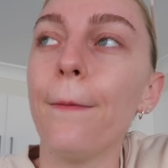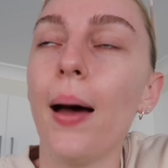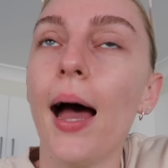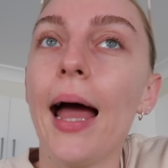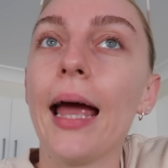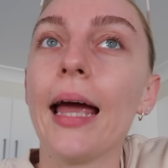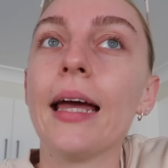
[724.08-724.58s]

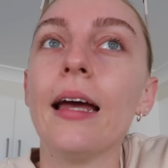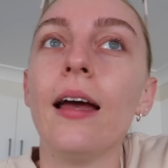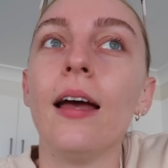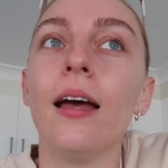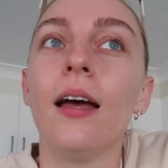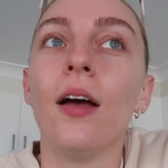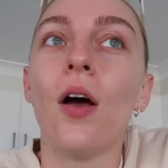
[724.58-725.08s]
my
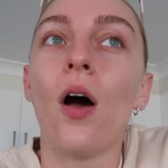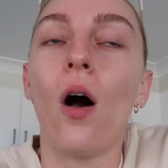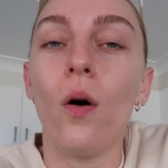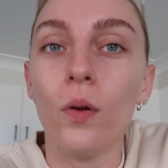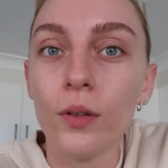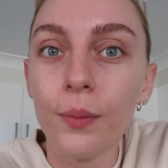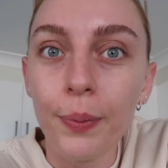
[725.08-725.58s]

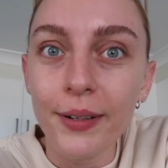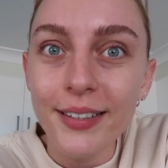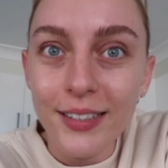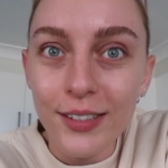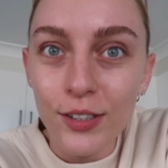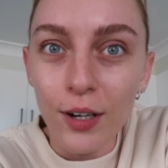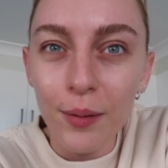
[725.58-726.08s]
old
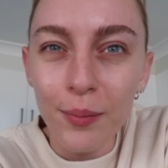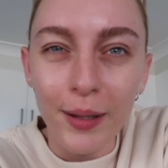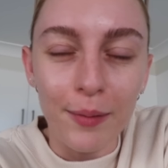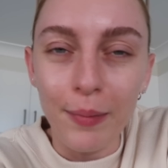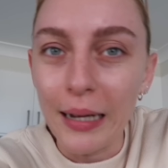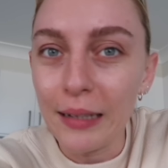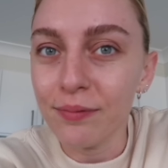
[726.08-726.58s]
barista job,
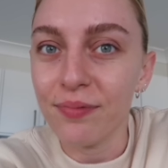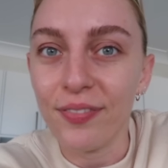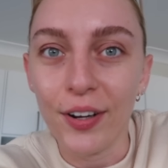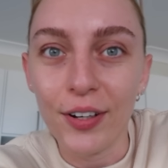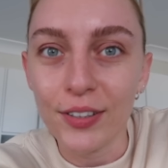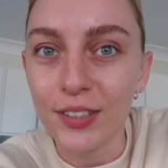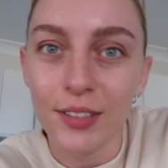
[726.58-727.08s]
like my
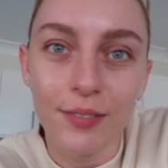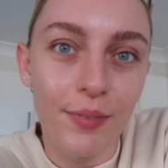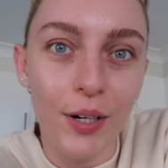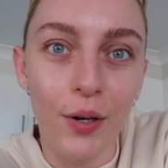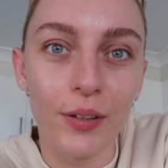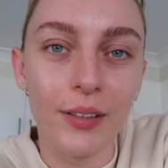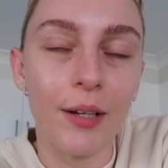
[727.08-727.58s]
first
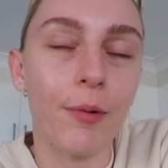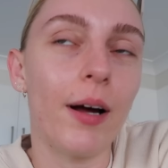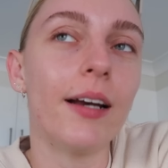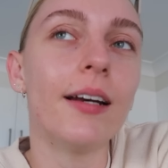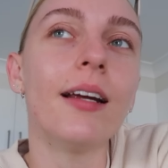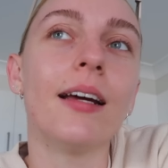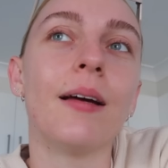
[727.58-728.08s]
and only
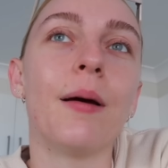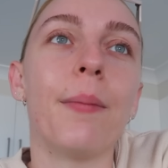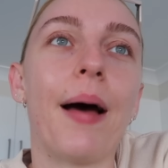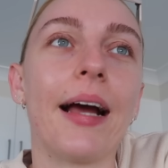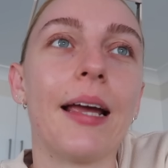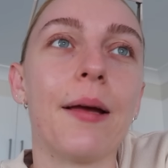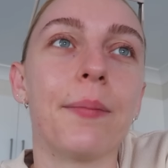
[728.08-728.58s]
one
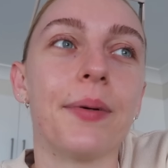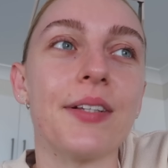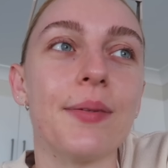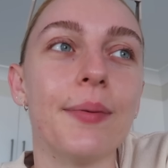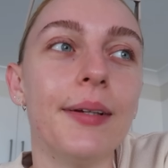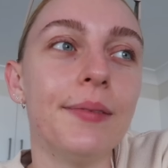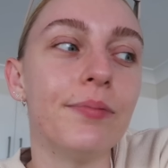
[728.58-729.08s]
back in
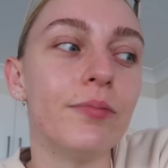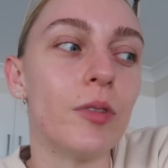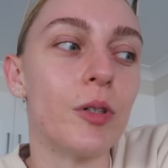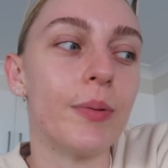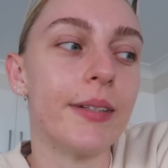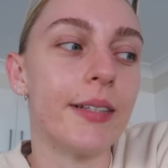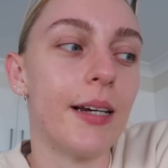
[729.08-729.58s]
Brisbane,
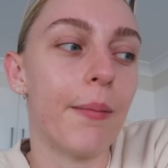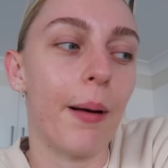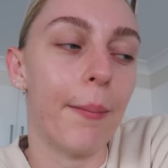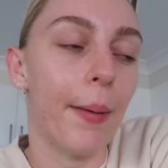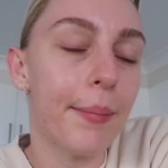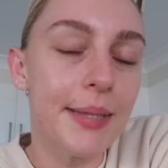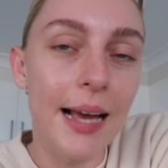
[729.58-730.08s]
which was near my
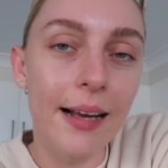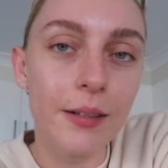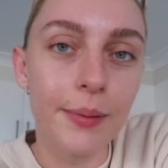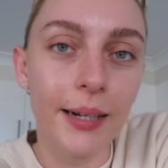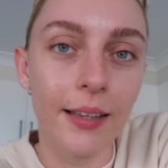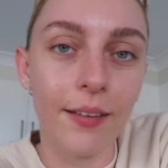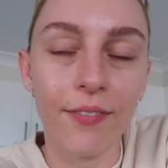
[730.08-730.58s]
mum's house
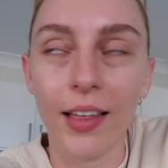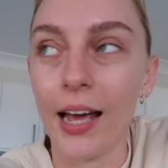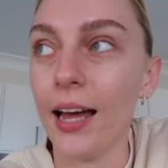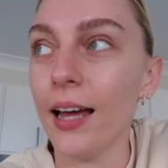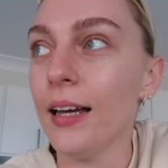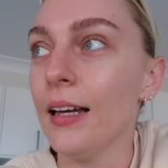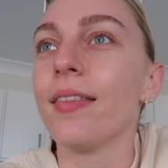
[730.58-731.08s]
when I lived
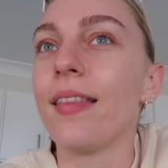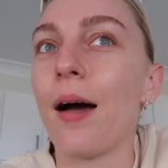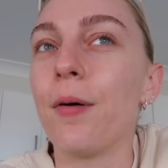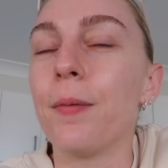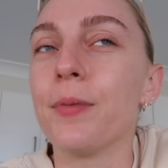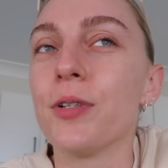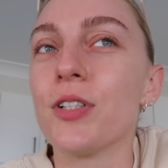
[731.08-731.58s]
there. That
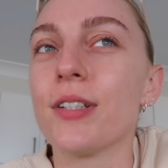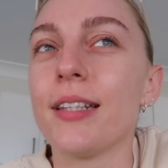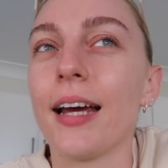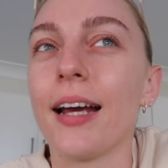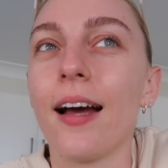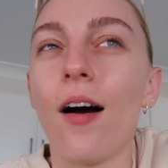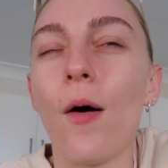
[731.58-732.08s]
one was just
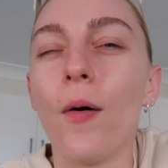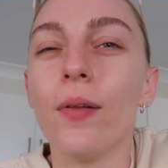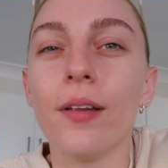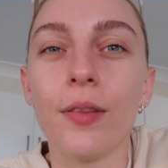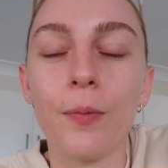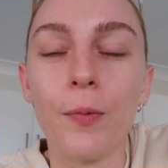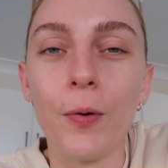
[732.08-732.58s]
like a hole
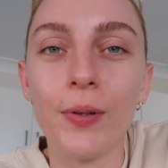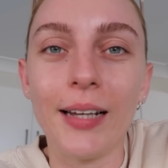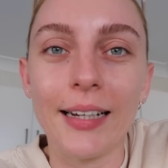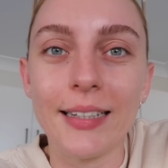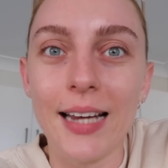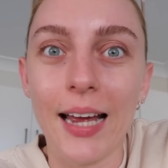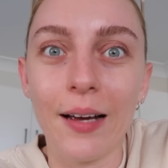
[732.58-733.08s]
in the wall,
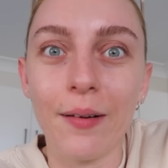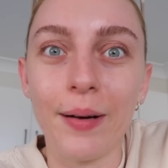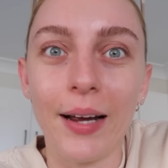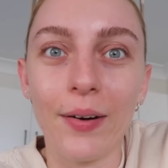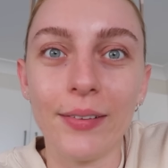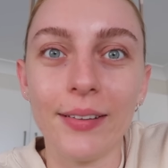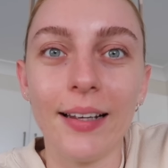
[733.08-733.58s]
like
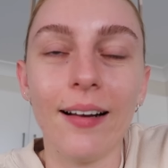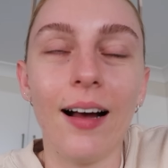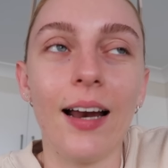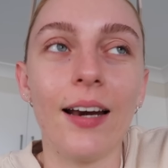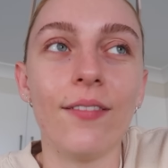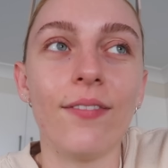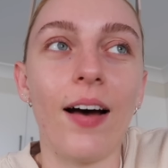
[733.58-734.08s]
takeaway only
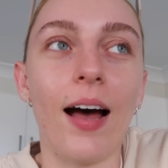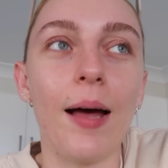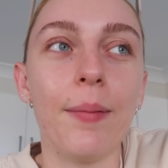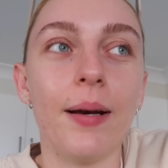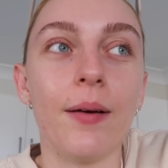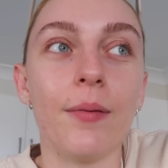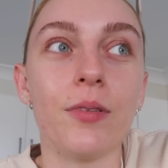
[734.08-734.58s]
kind of
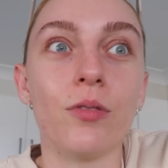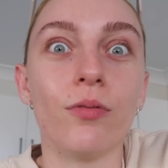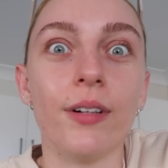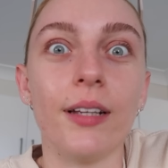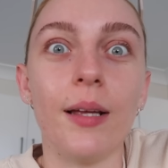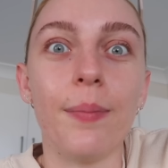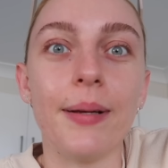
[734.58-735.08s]
vibe. And it was
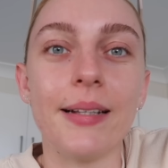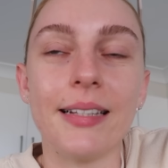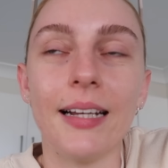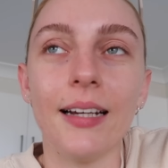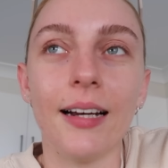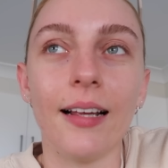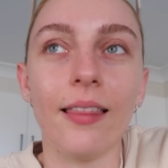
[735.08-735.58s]
really
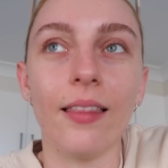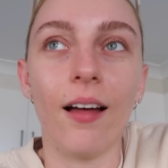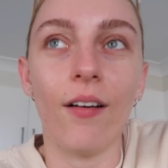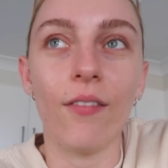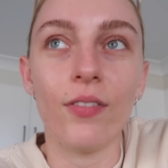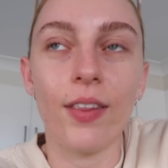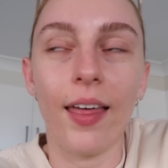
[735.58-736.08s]
busy and I
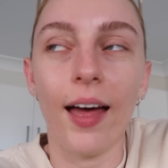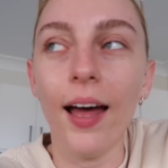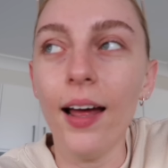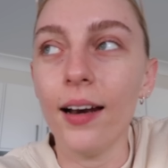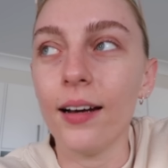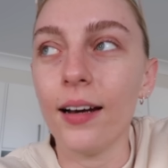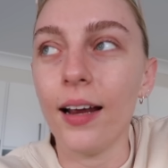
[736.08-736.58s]
loved that.